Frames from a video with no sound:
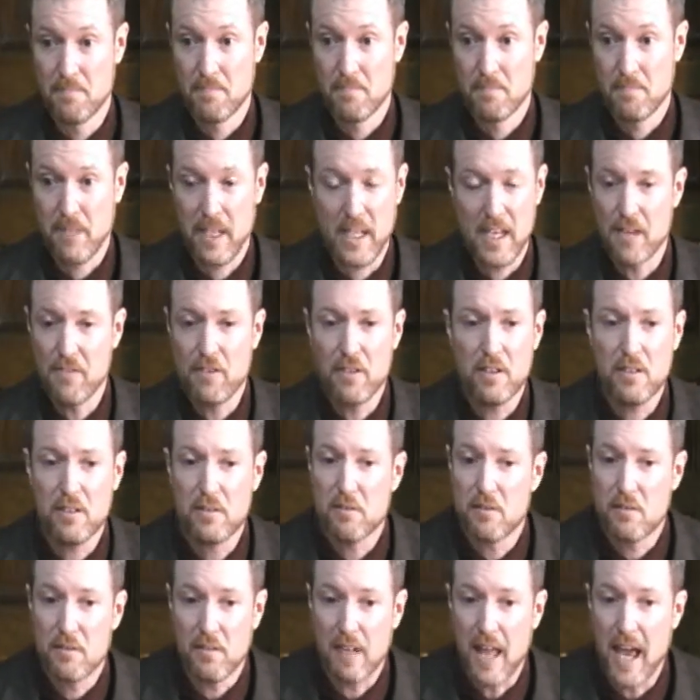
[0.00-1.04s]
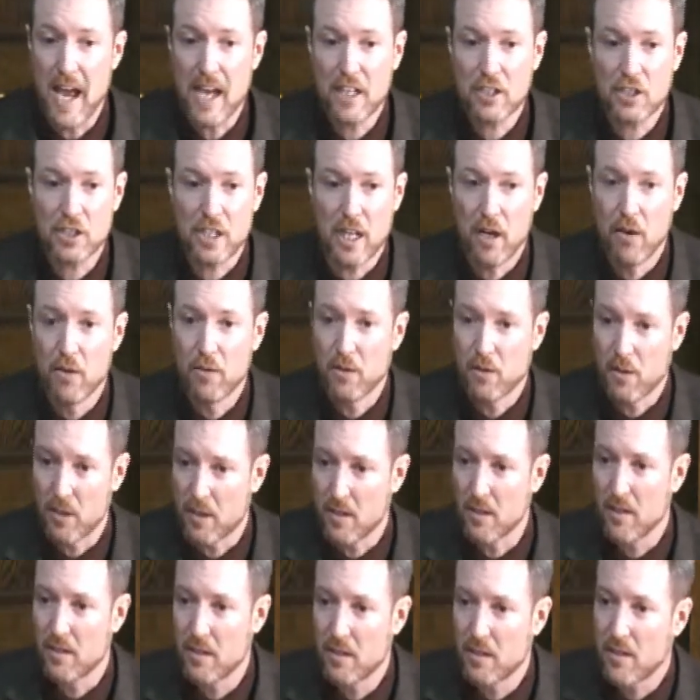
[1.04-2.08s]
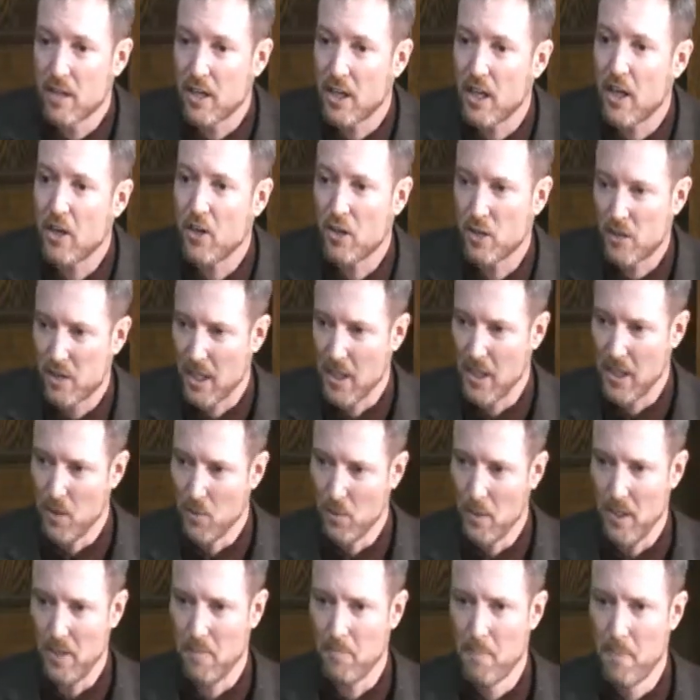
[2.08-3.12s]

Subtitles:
He never lashed out or hurt anyone.